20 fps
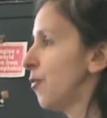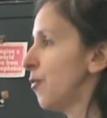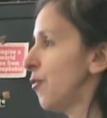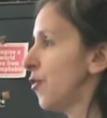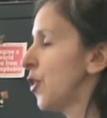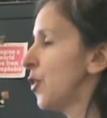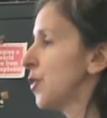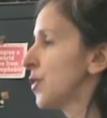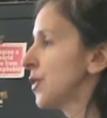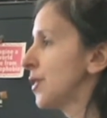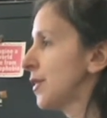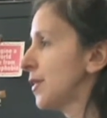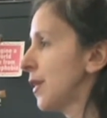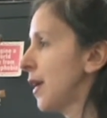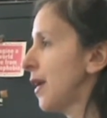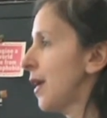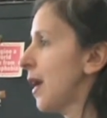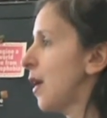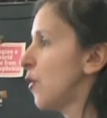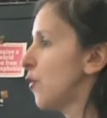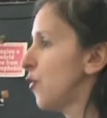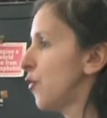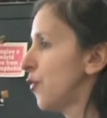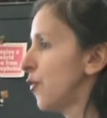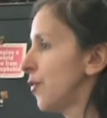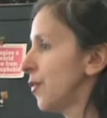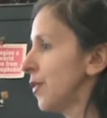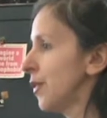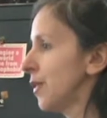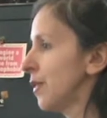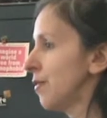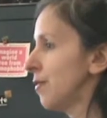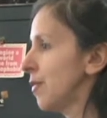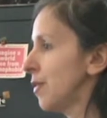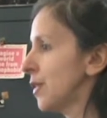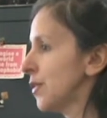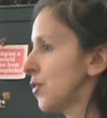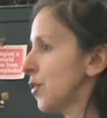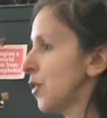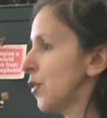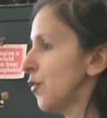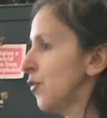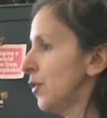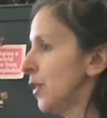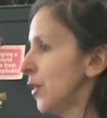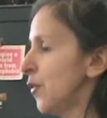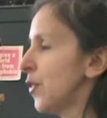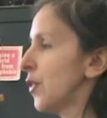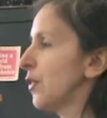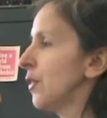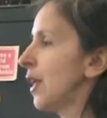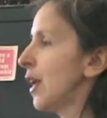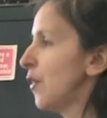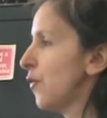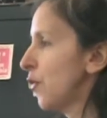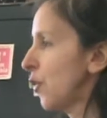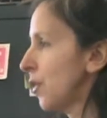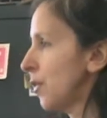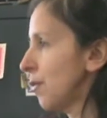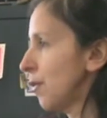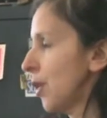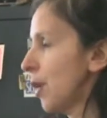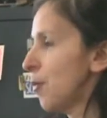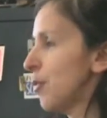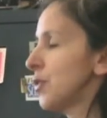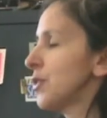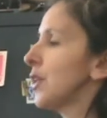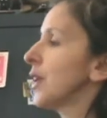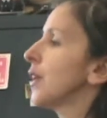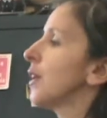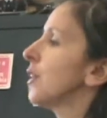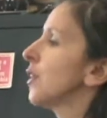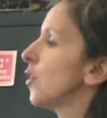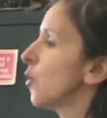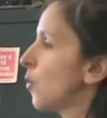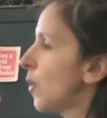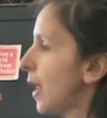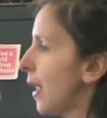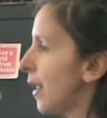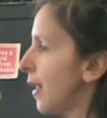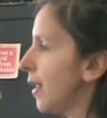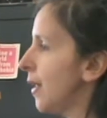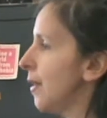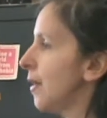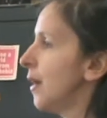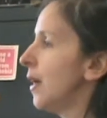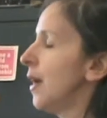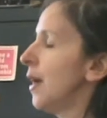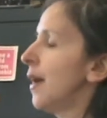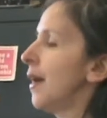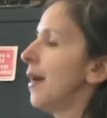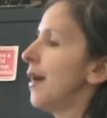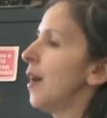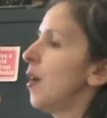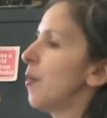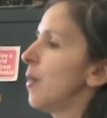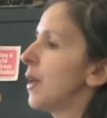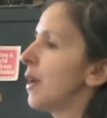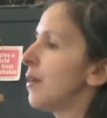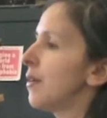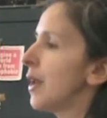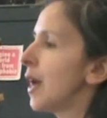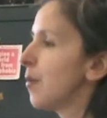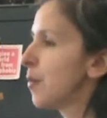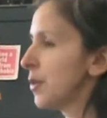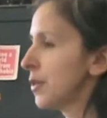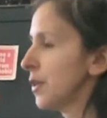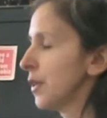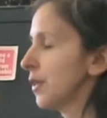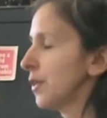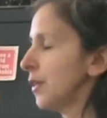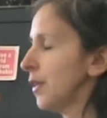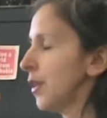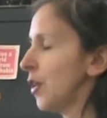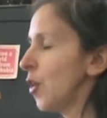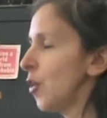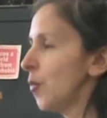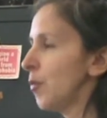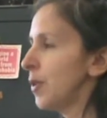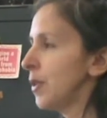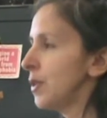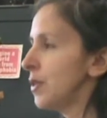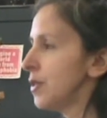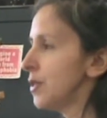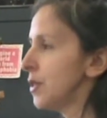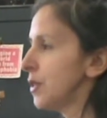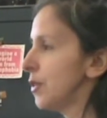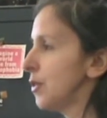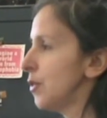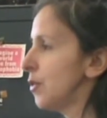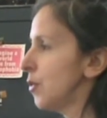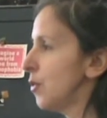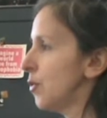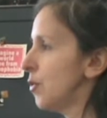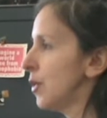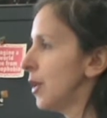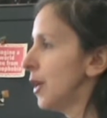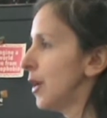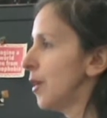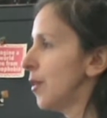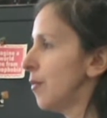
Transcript: folks have sort of lived their life a particular way and are not particularly open to